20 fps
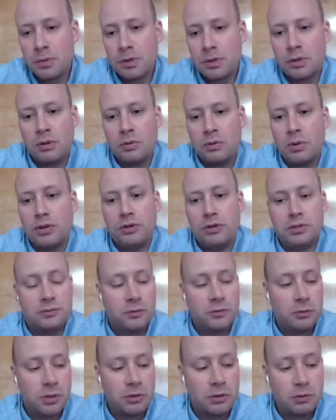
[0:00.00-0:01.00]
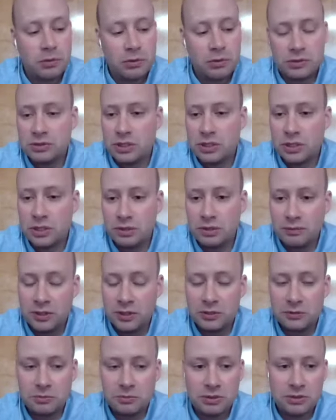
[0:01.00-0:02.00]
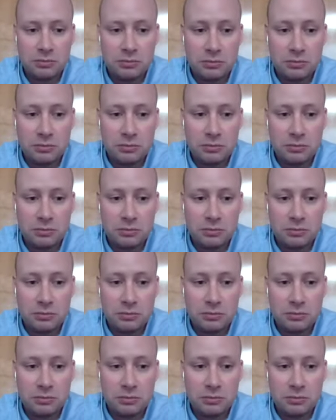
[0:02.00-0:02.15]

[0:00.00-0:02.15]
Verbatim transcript: whether it's from our real estate investments.